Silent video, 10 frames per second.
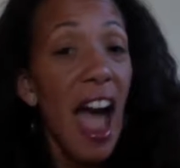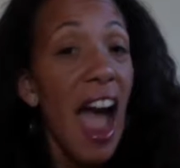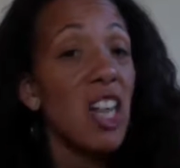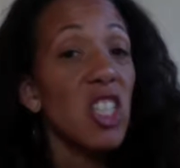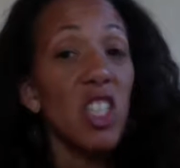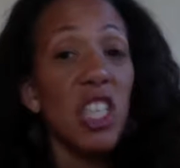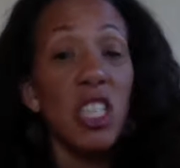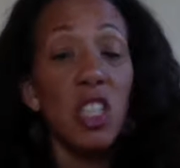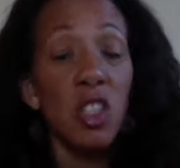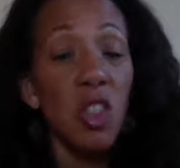actually
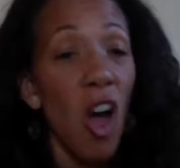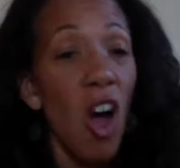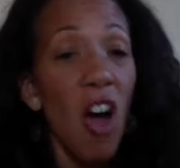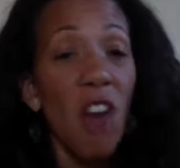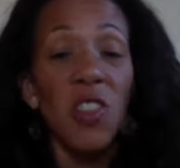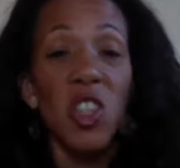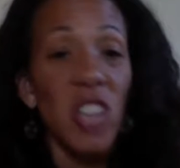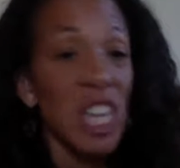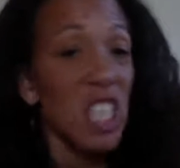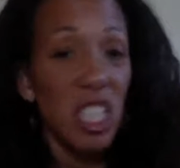dissolved their
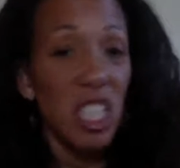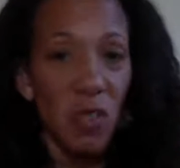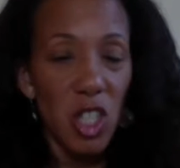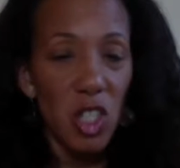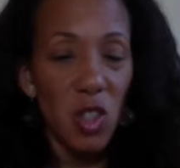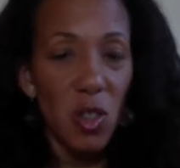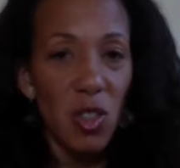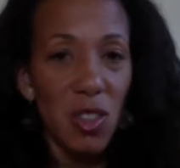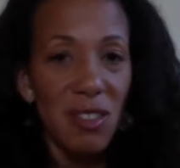digestive issues.